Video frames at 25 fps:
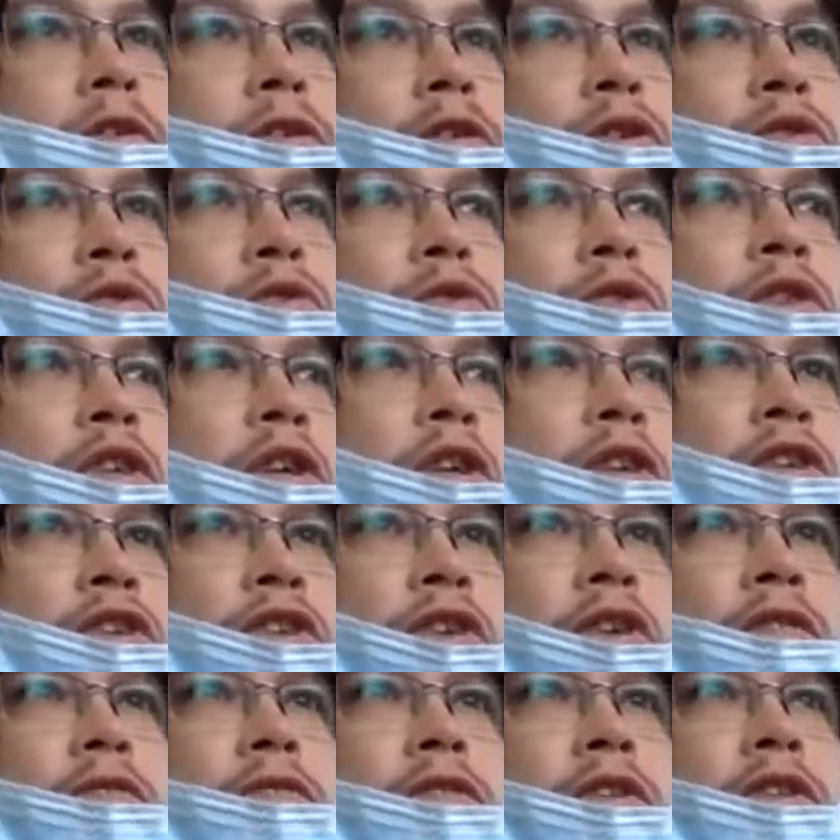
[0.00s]
use their
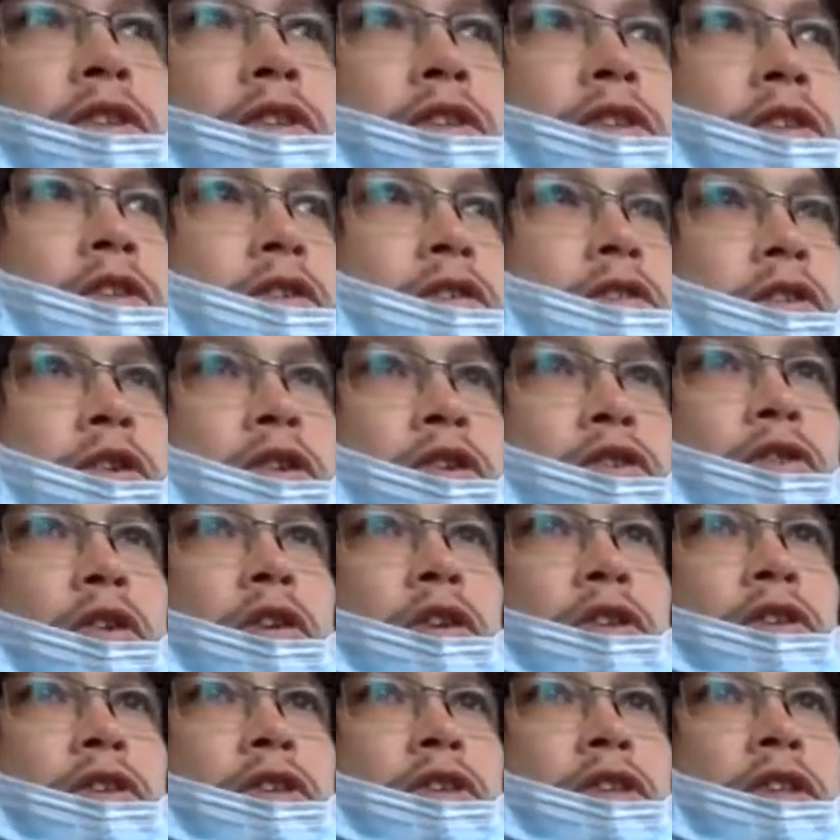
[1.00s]
service
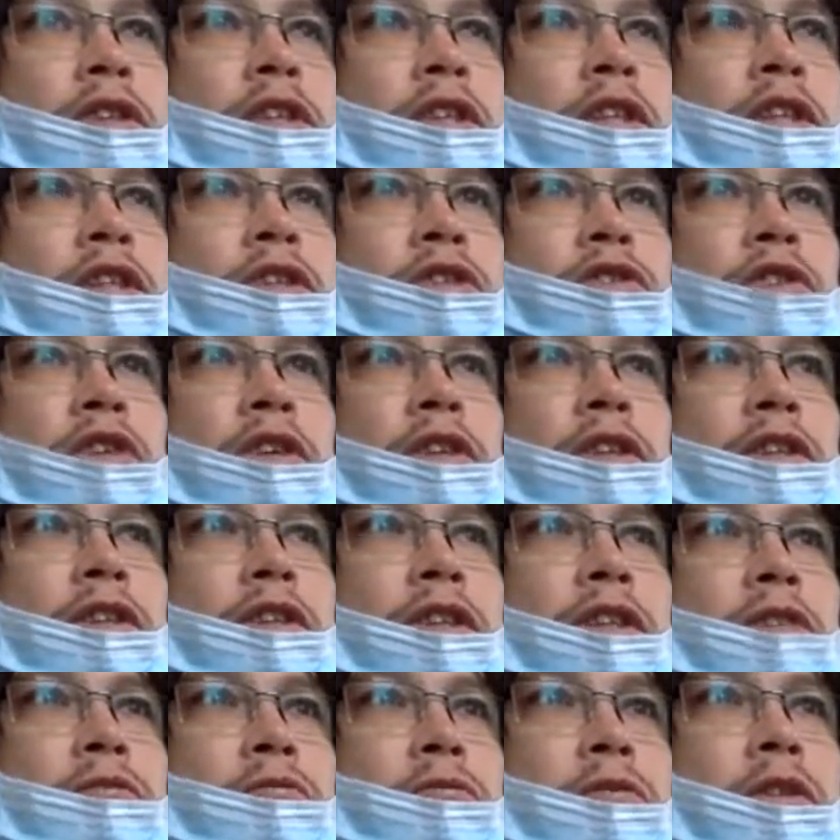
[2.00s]
across the city and try and
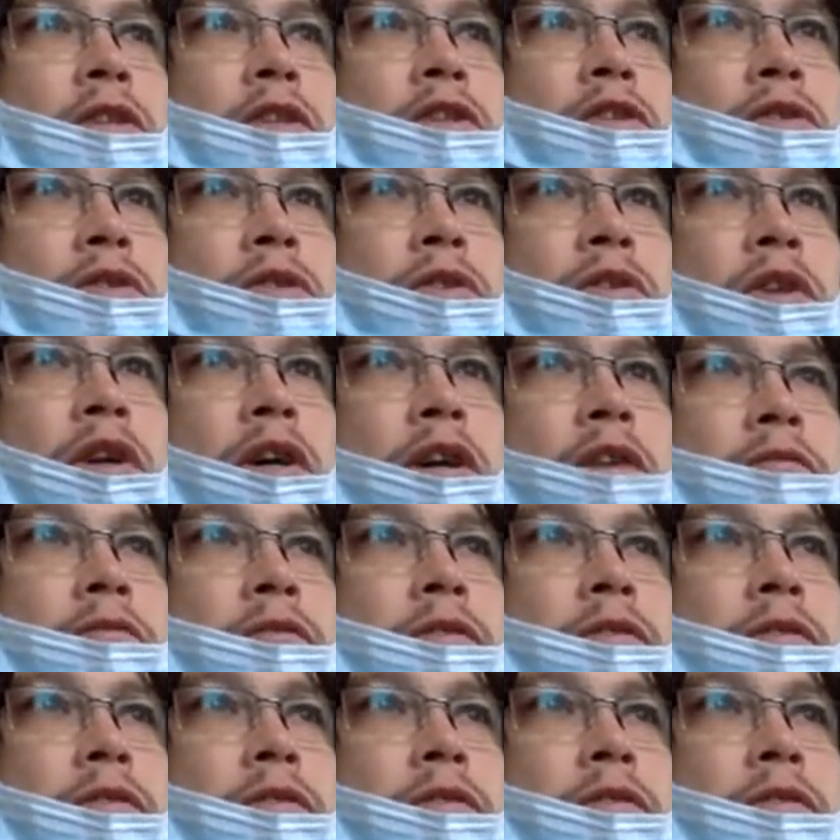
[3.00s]
see if we can do a live